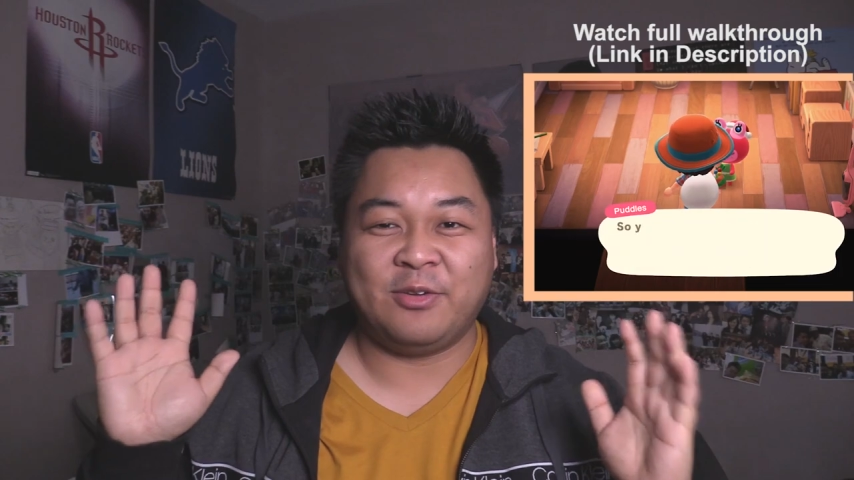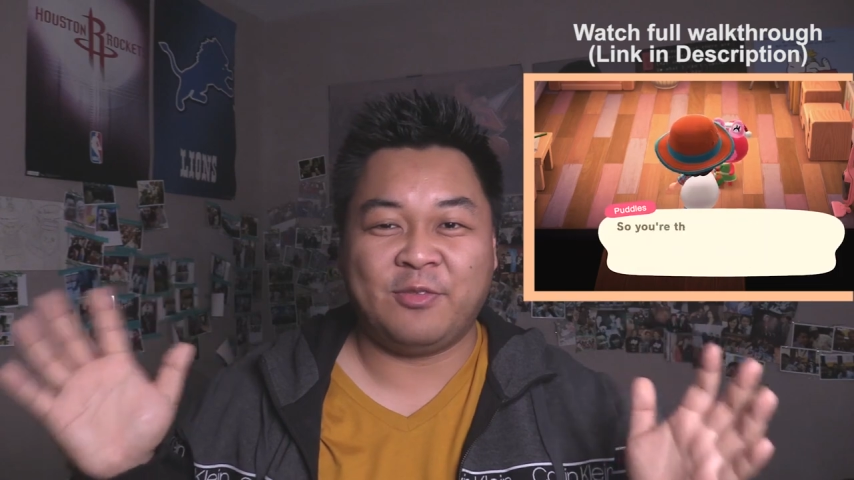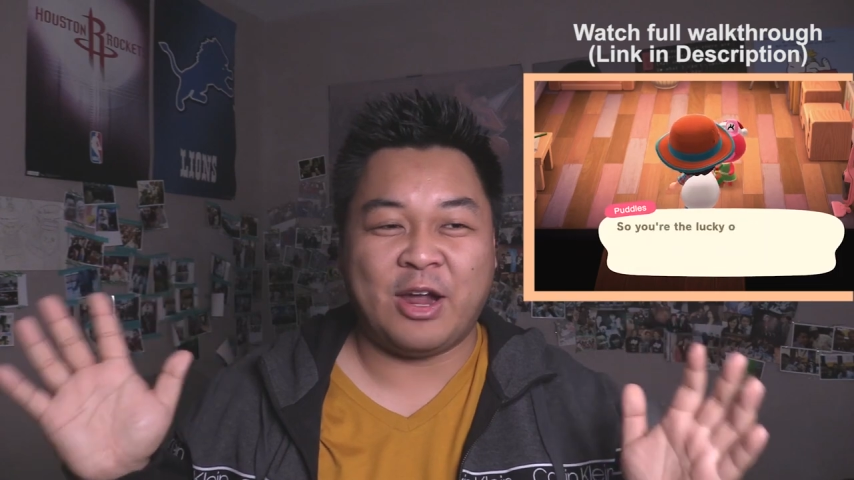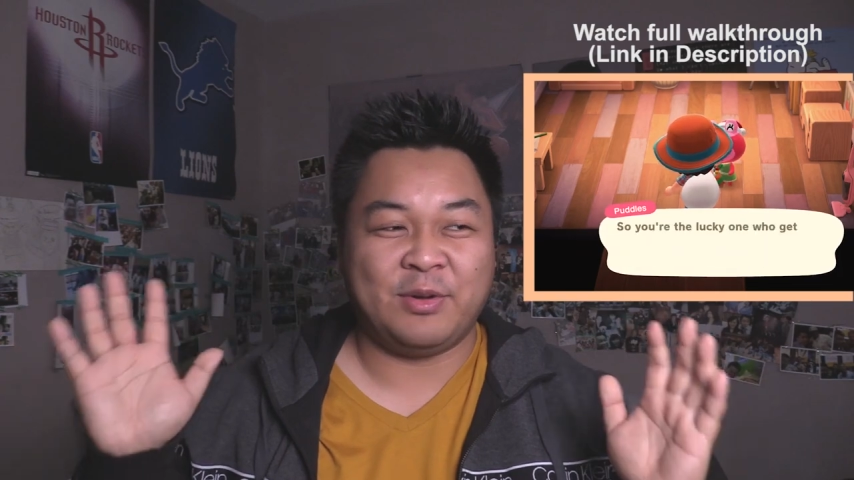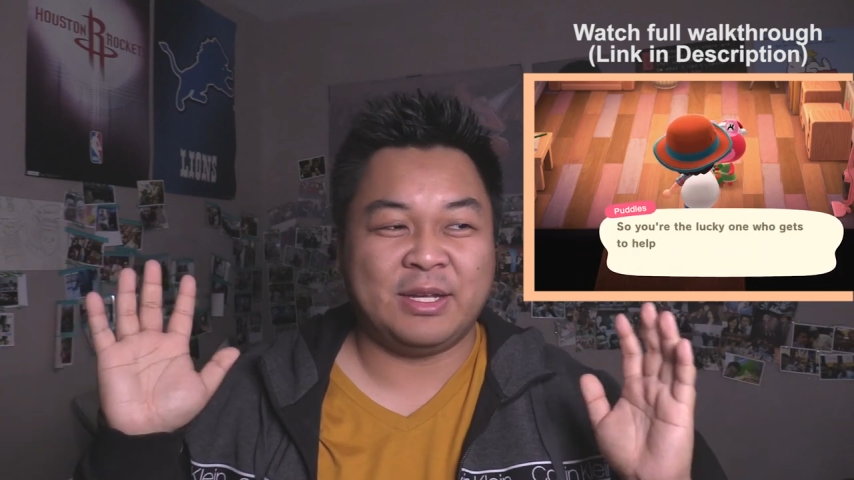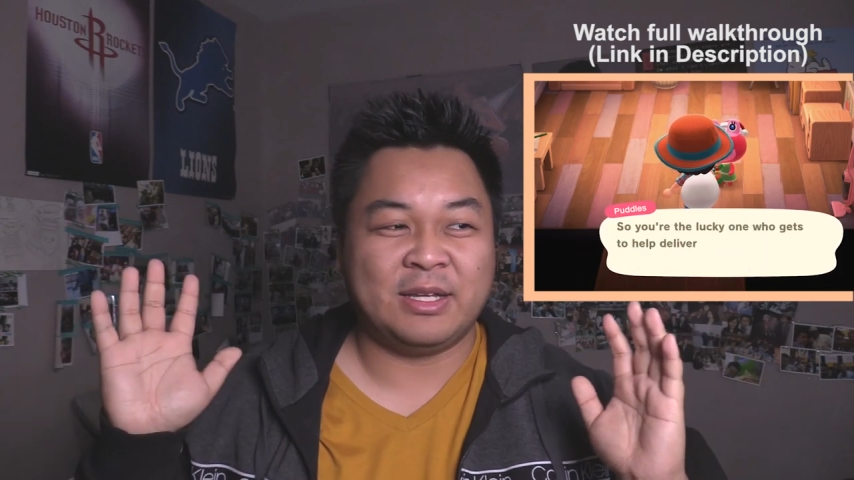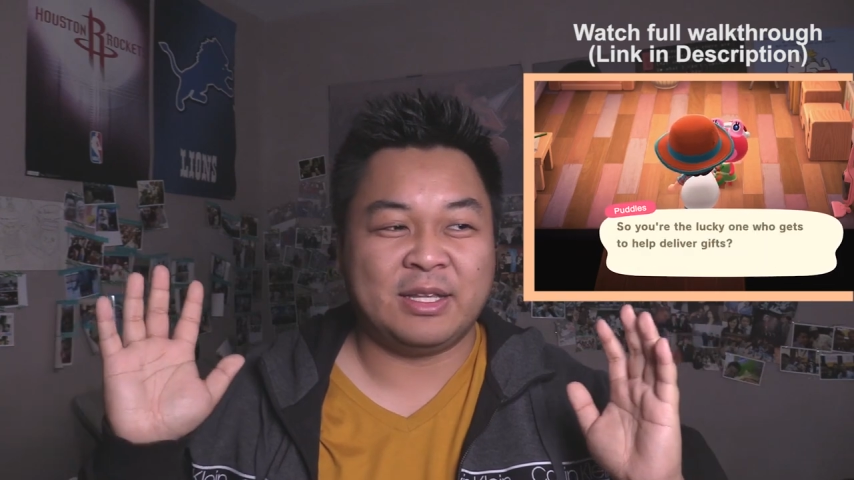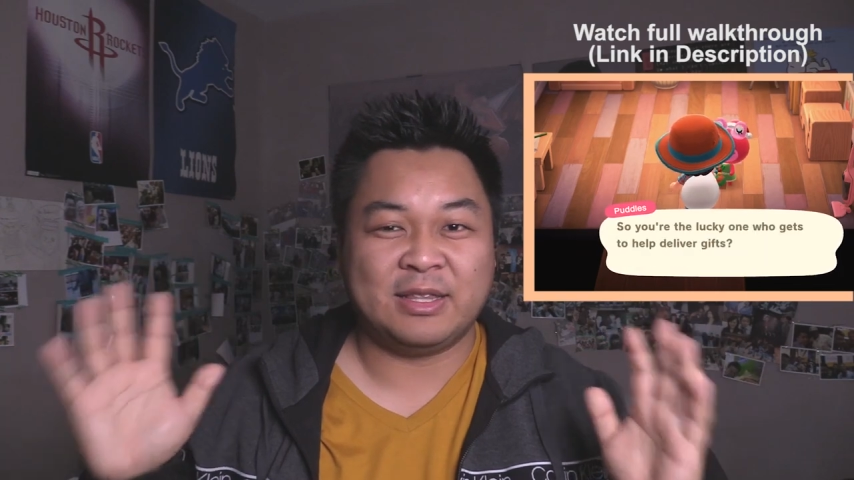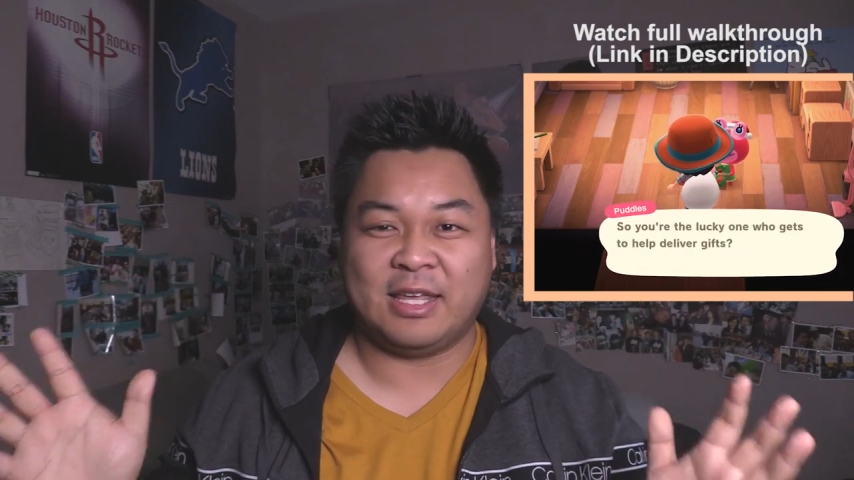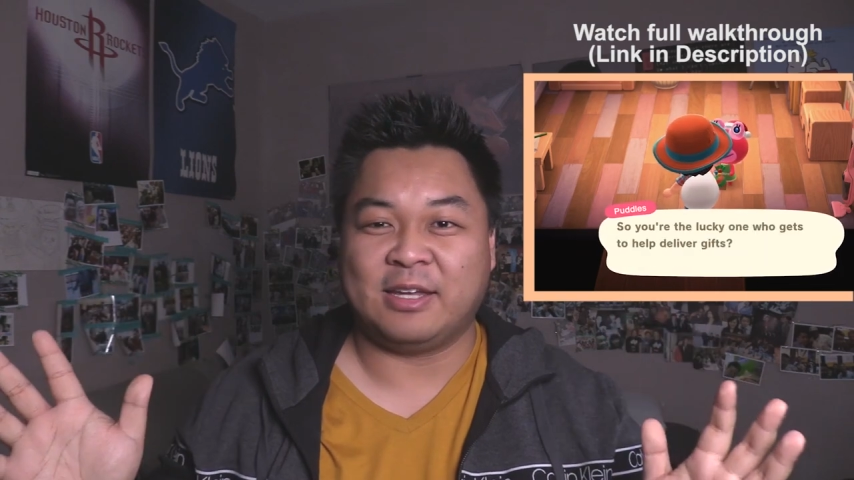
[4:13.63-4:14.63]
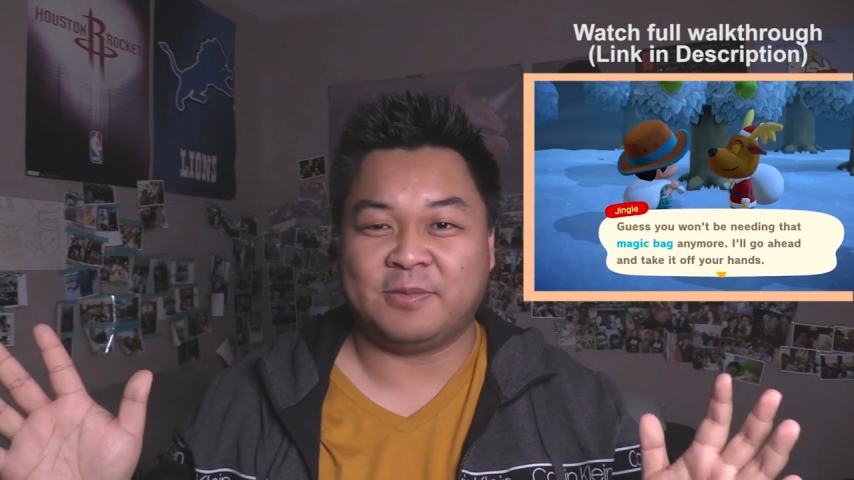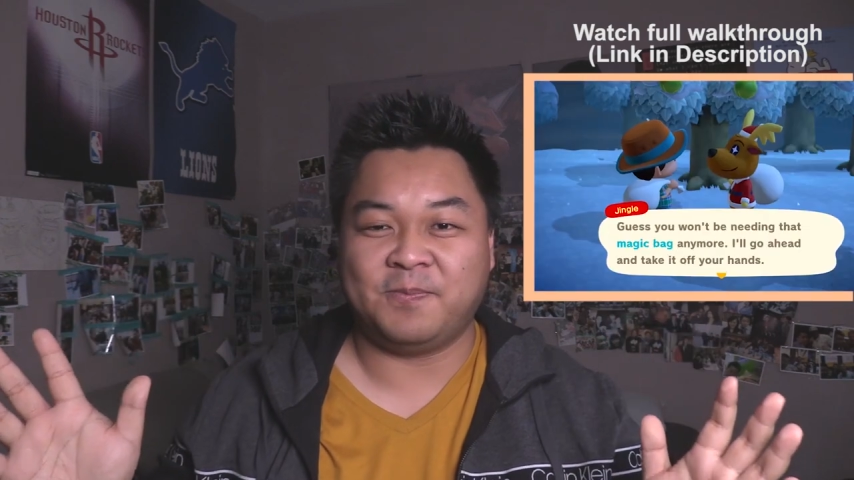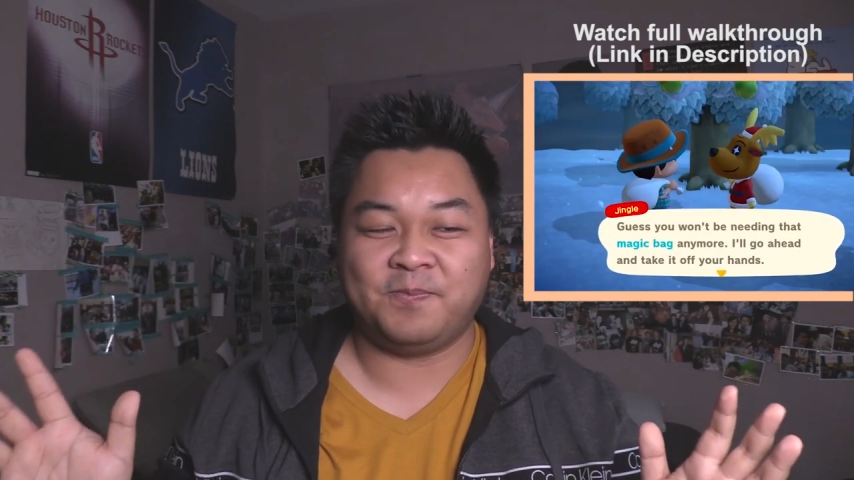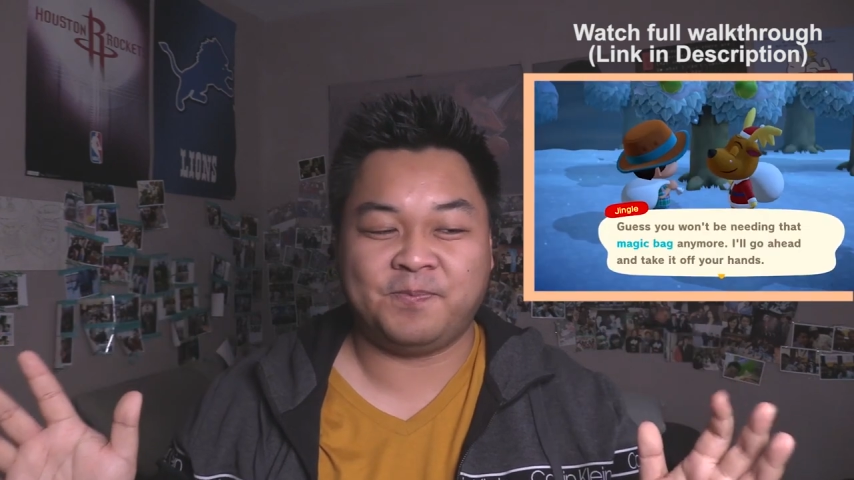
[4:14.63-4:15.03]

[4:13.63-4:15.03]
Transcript: very little.